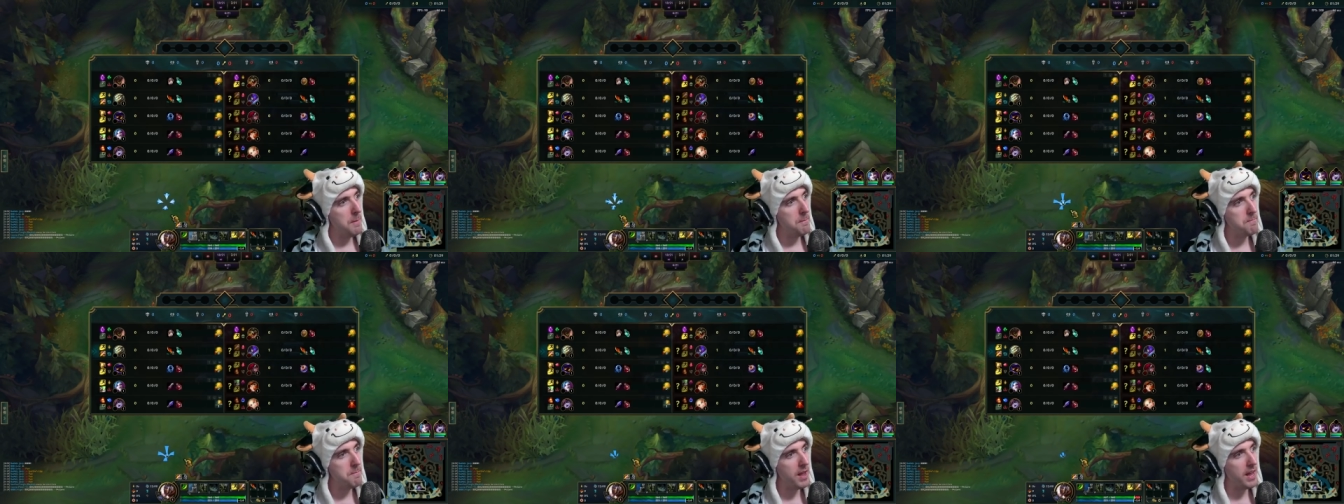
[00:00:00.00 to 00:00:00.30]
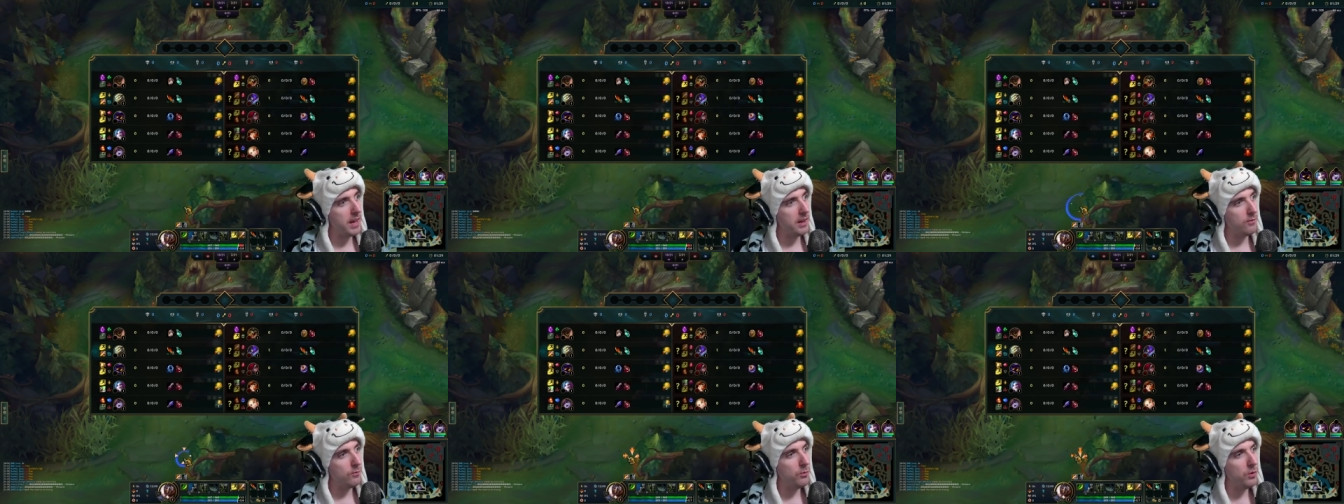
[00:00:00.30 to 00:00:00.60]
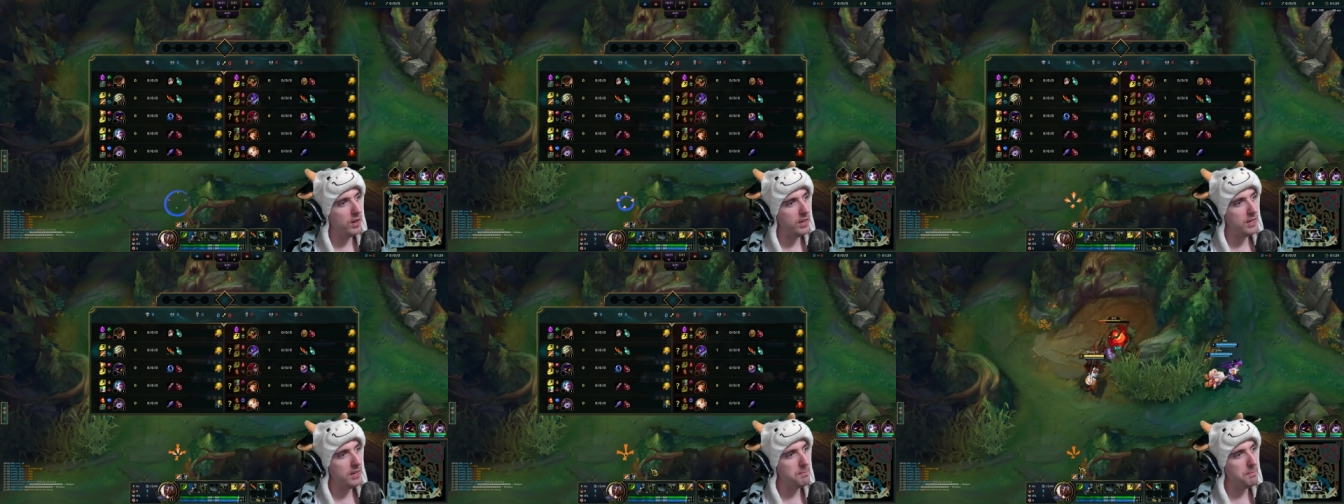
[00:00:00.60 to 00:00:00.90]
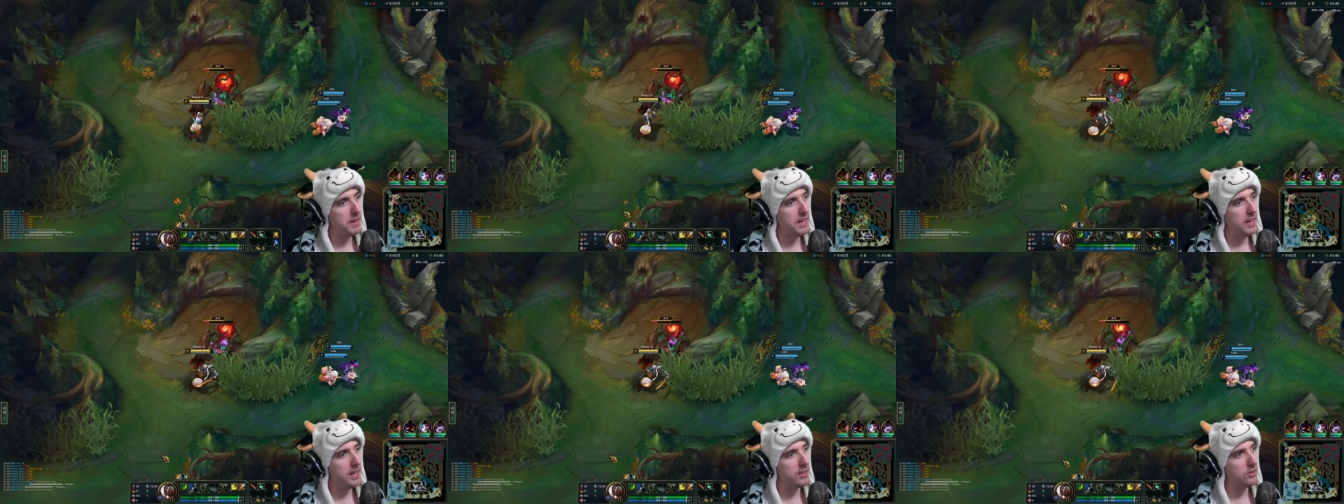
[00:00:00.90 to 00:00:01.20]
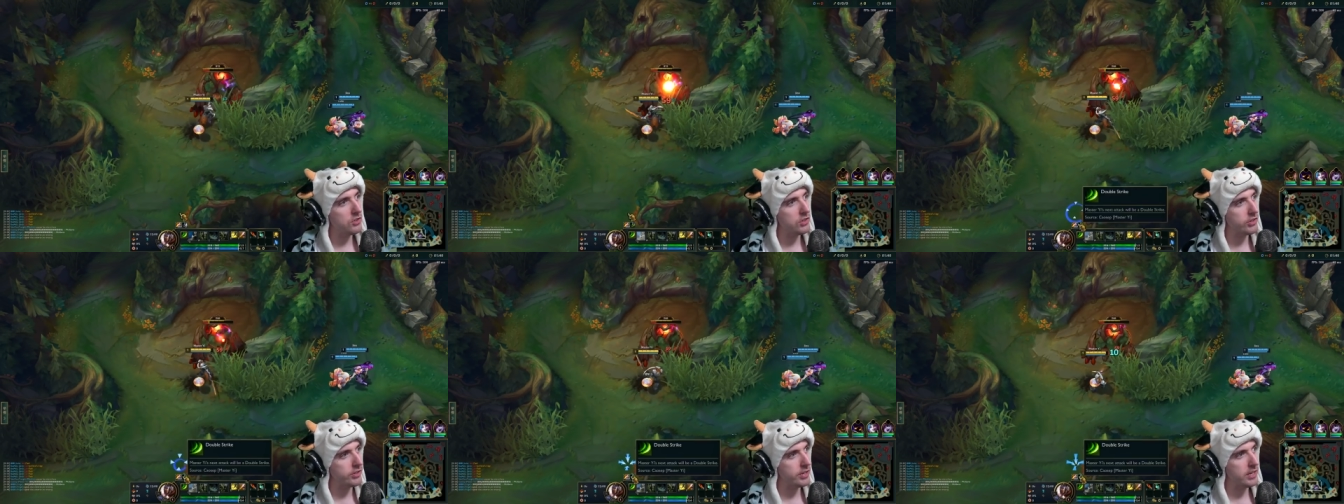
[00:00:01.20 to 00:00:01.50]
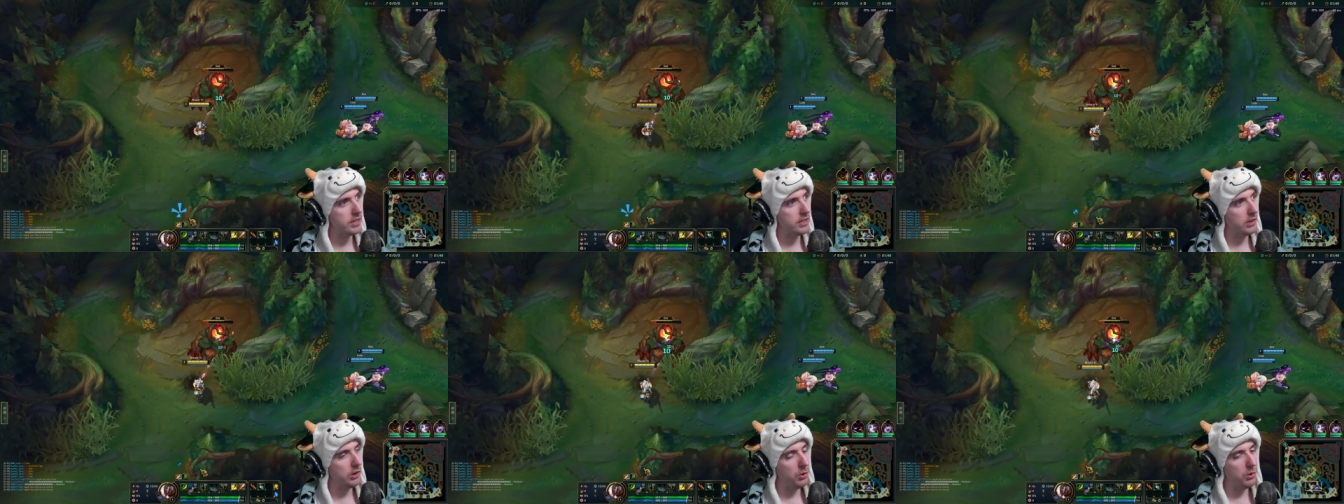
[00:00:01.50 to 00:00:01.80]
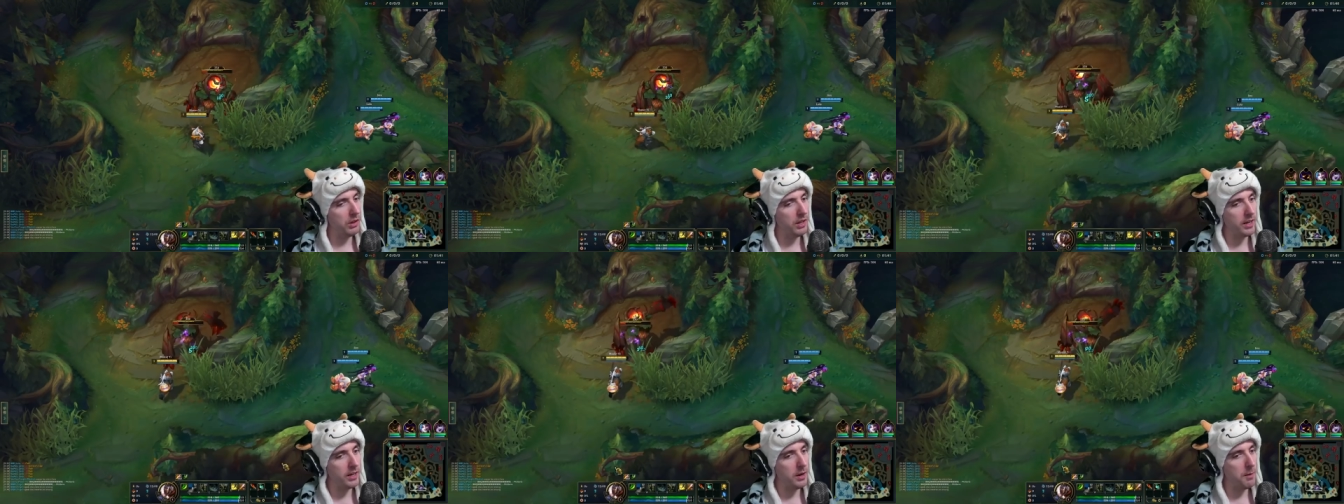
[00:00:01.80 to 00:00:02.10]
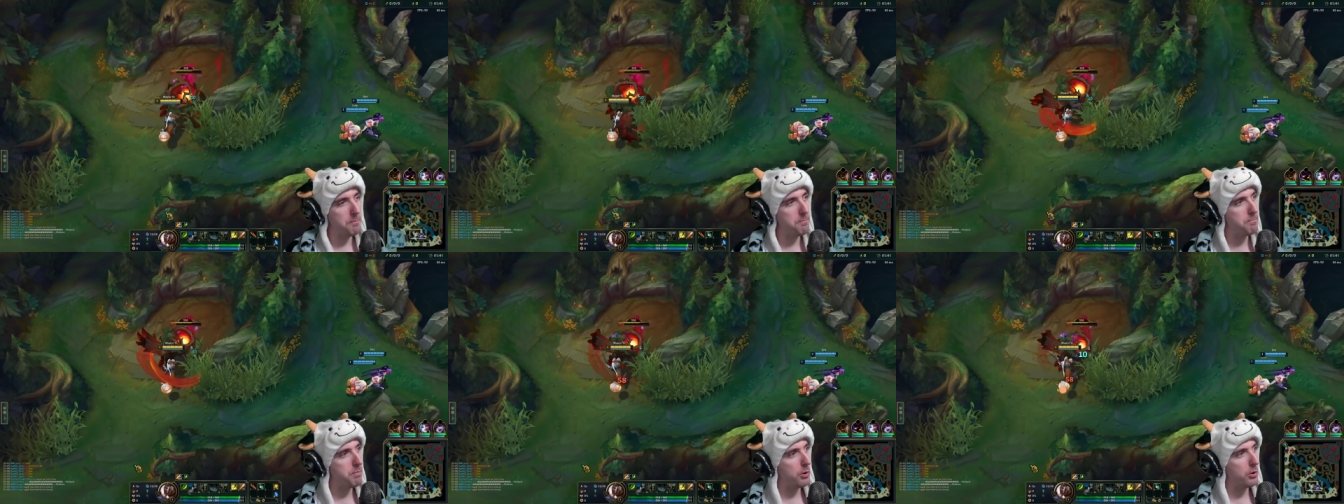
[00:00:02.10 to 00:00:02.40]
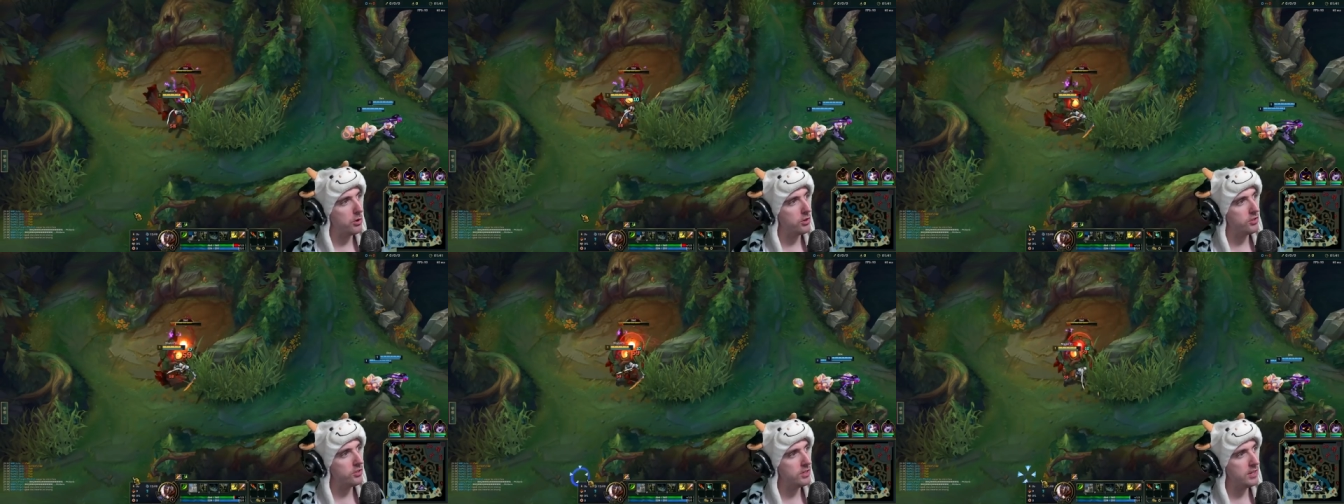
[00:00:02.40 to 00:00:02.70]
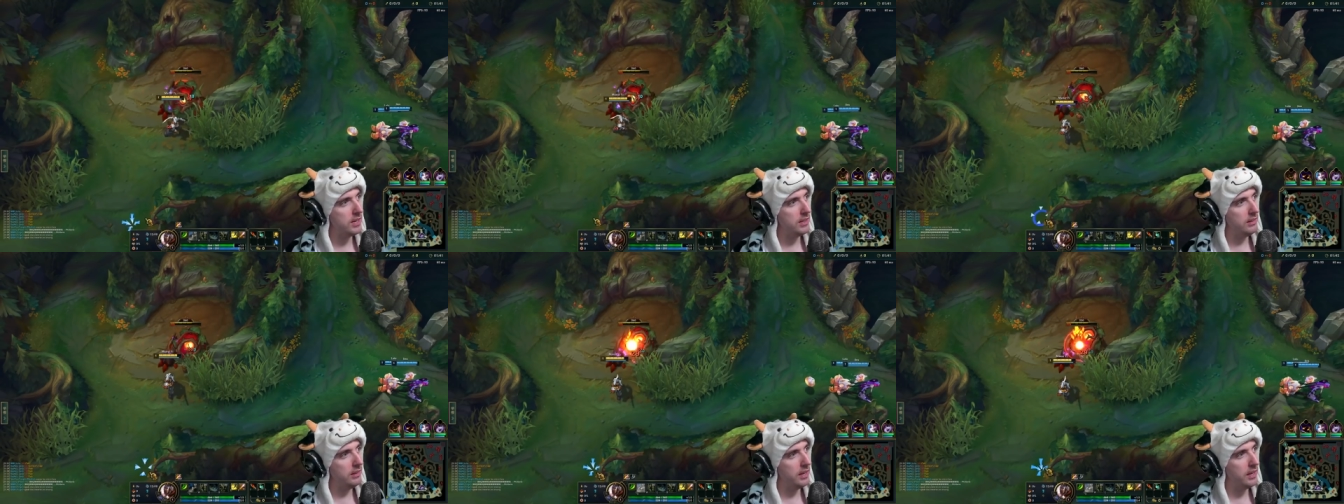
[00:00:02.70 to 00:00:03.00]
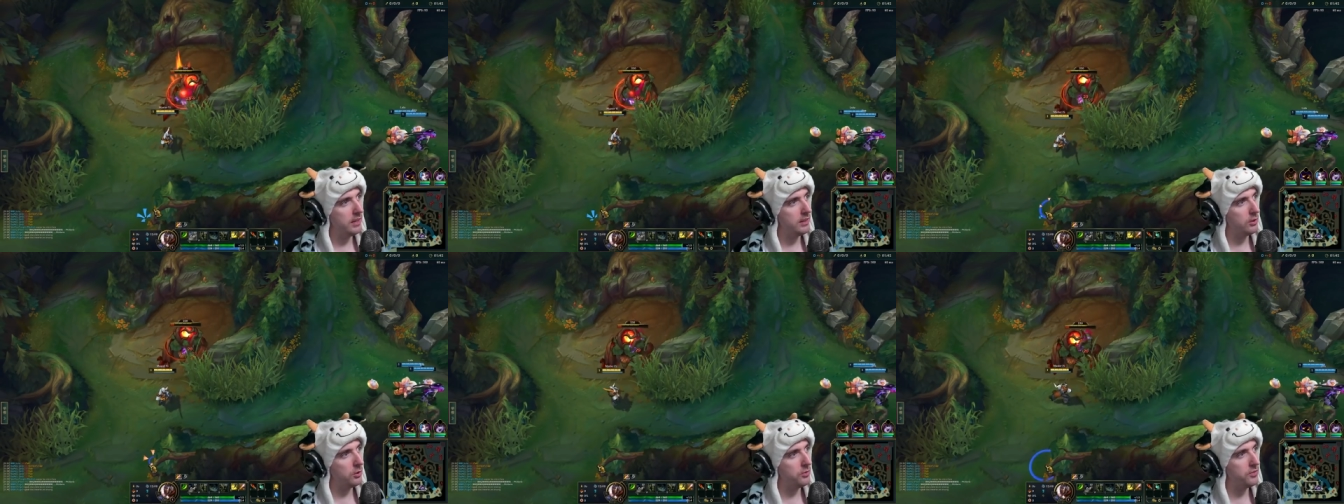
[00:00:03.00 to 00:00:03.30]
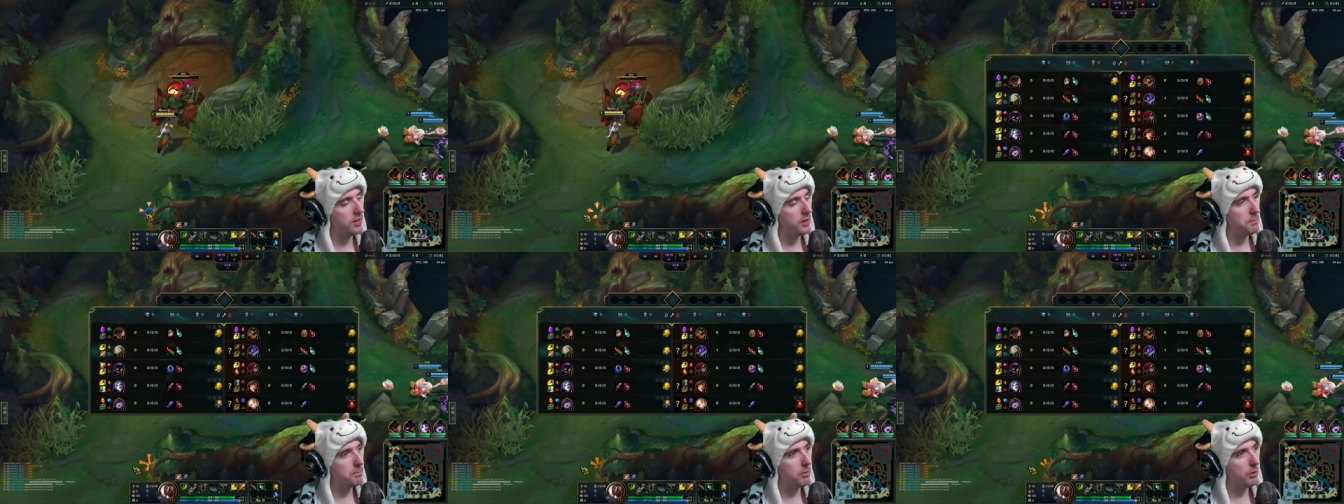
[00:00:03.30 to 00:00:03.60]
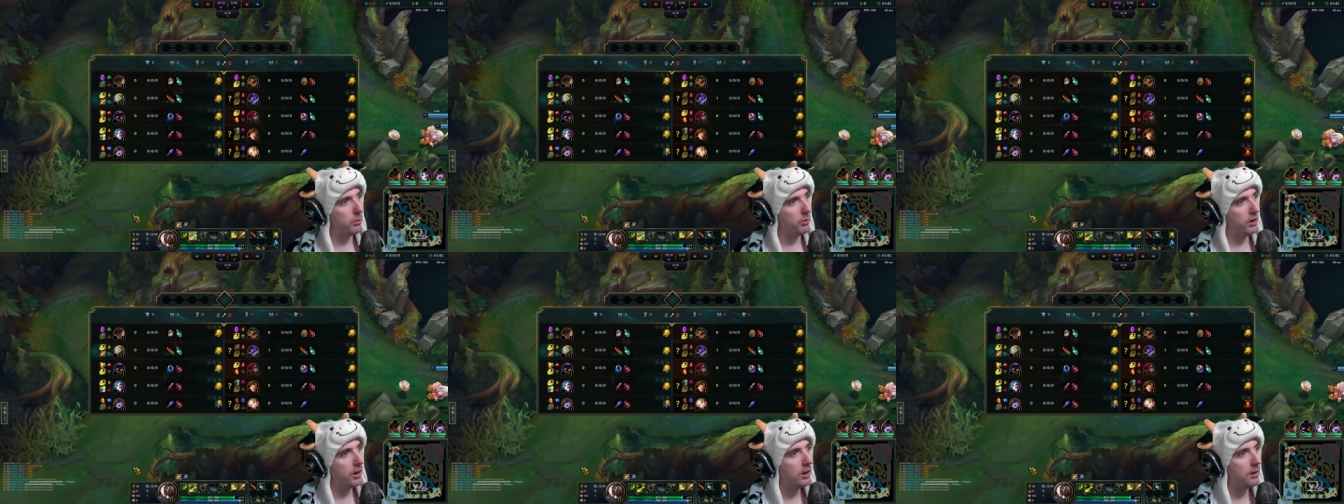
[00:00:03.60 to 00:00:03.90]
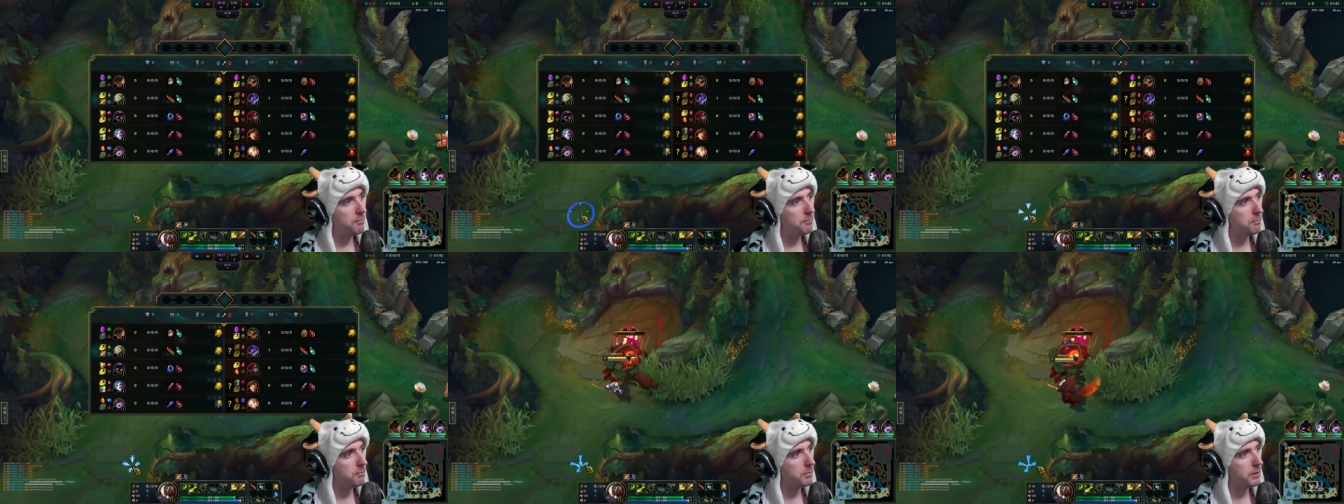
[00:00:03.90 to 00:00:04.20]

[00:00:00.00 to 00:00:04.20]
Man, wouldn't it be interesting to go like a bursty lethal tempo comp?